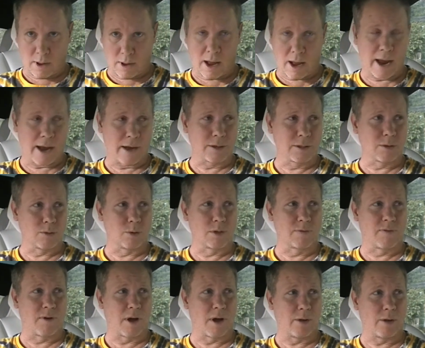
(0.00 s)
I also was
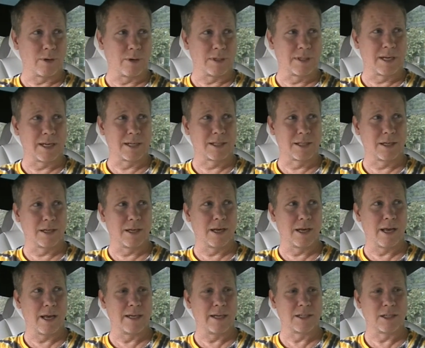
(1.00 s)
following Tesla
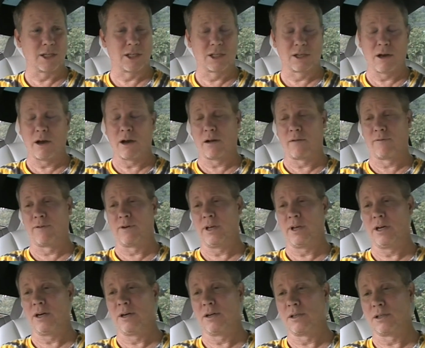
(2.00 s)
as a stock for
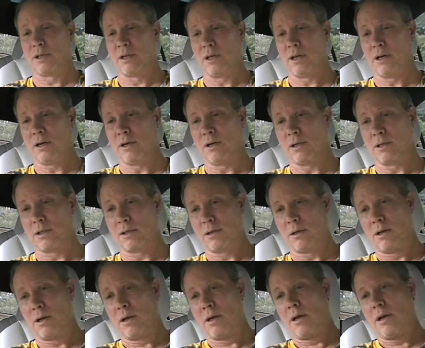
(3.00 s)
years and years
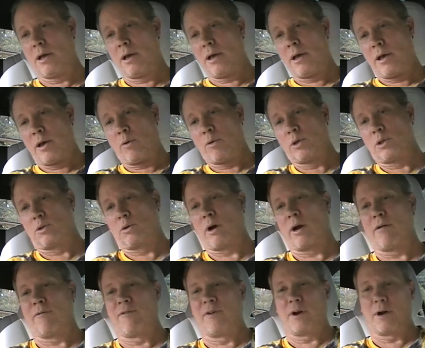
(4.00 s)
and was
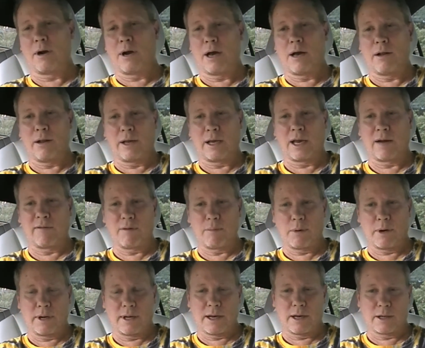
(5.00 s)
trying to figure out, like
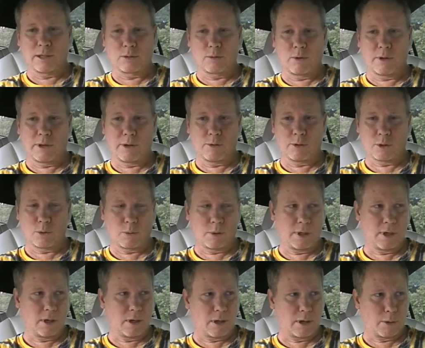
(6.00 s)
everybody else, whether it was
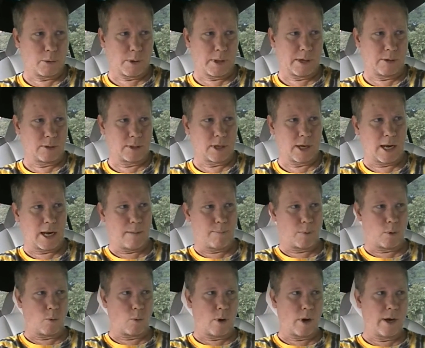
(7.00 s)
real or whether it was hype
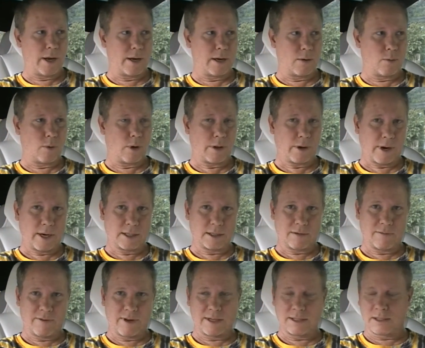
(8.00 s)
or what, and whether I should
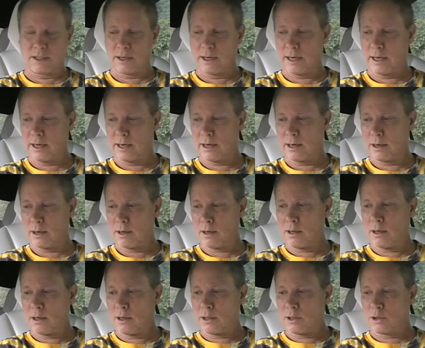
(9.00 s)
invest in it, and
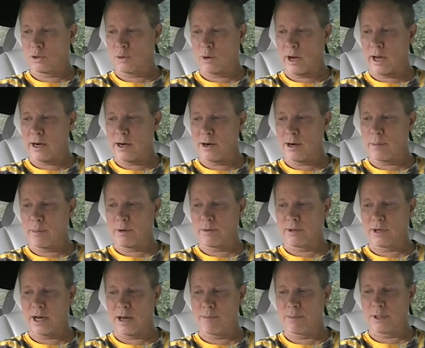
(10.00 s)
tried a number of
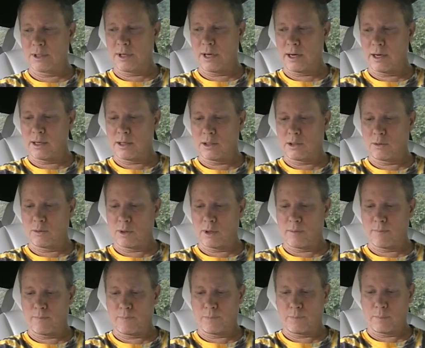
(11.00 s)
times to get into it.
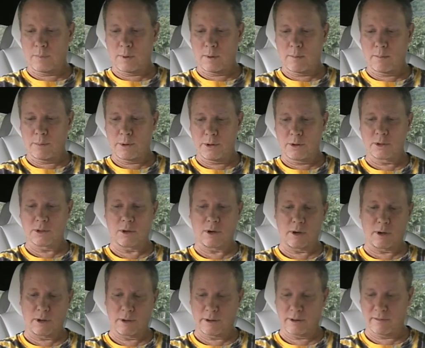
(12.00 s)
But those are
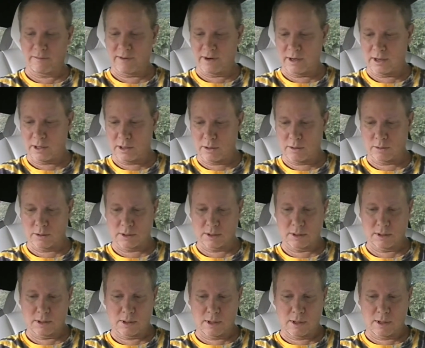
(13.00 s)
all other videos.